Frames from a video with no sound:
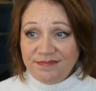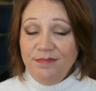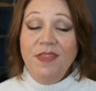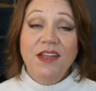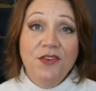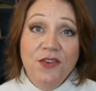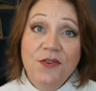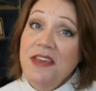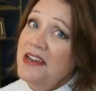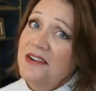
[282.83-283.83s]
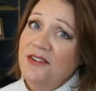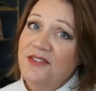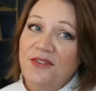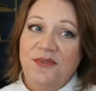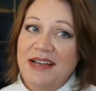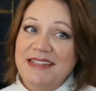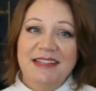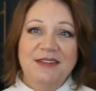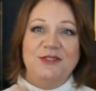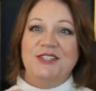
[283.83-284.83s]
New Year's
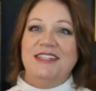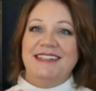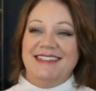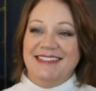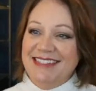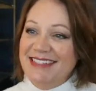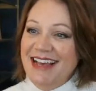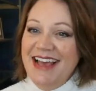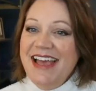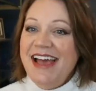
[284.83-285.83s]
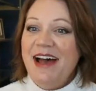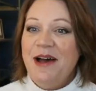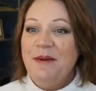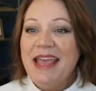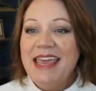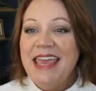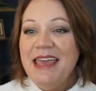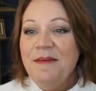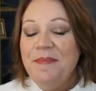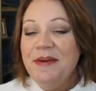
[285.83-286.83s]
resolutions.
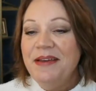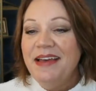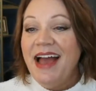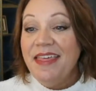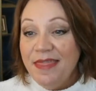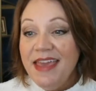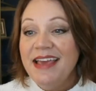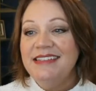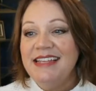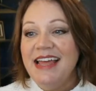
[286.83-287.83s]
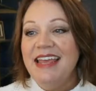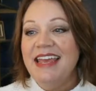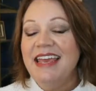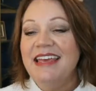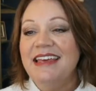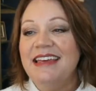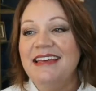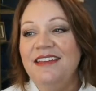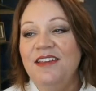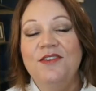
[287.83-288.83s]
I think setting
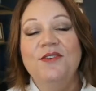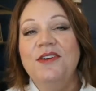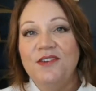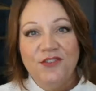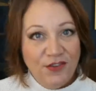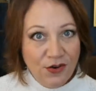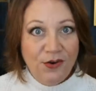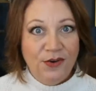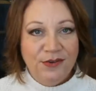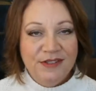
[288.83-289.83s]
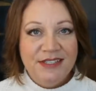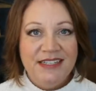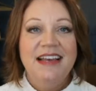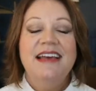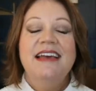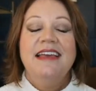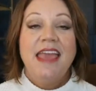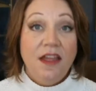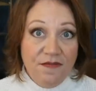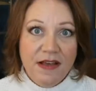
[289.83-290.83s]
New Year's goals
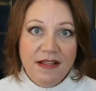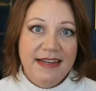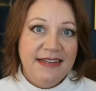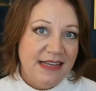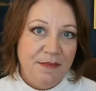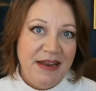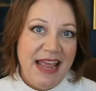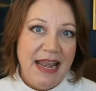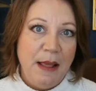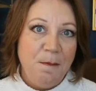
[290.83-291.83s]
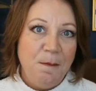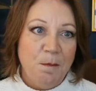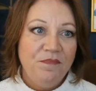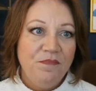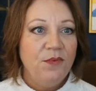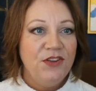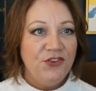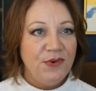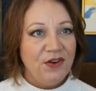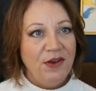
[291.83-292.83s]
can feel intimidating. Would
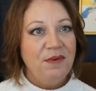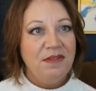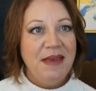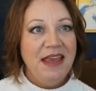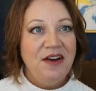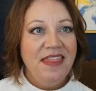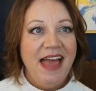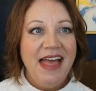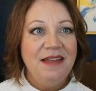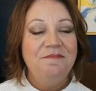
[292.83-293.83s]
you agree with me on that?